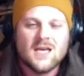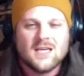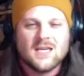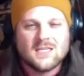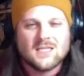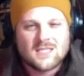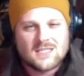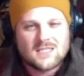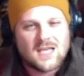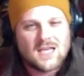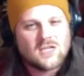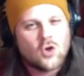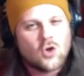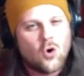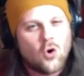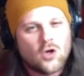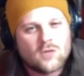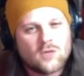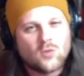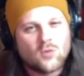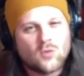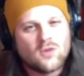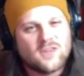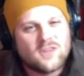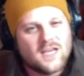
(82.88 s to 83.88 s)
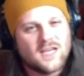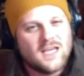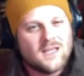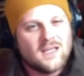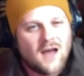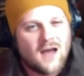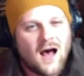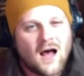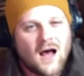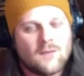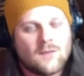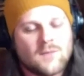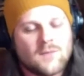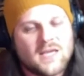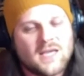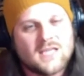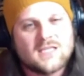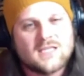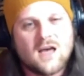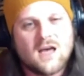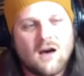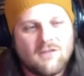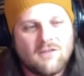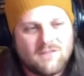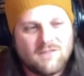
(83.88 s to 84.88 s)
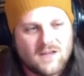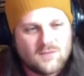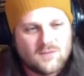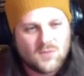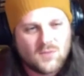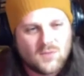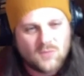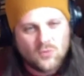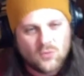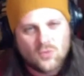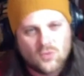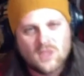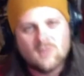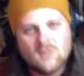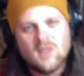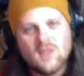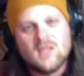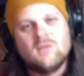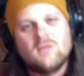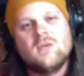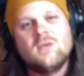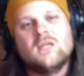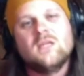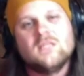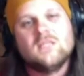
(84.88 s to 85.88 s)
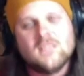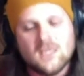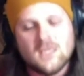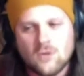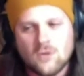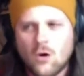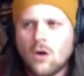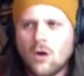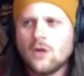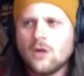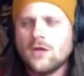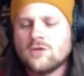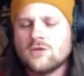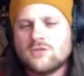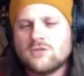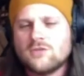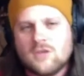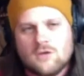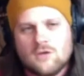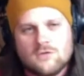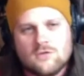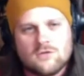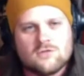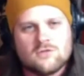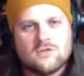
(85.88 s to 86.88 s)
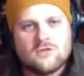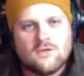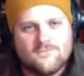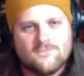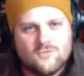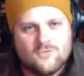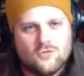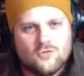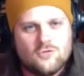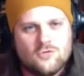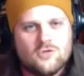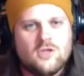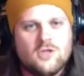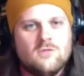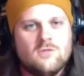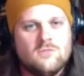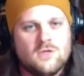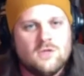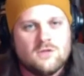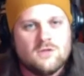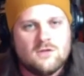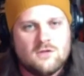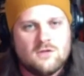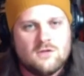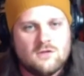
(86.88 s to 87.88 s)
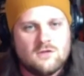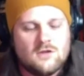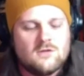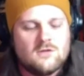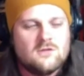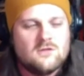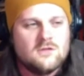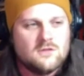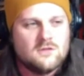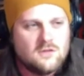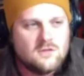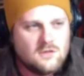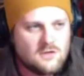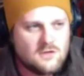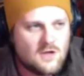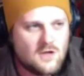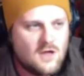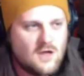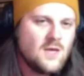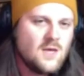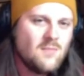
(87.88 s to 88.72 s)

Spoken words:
there's this horrible thing in art, because I have had people emailing me and saying, oh, you're selling your stuff too cheap, you're doing this and you're doing that.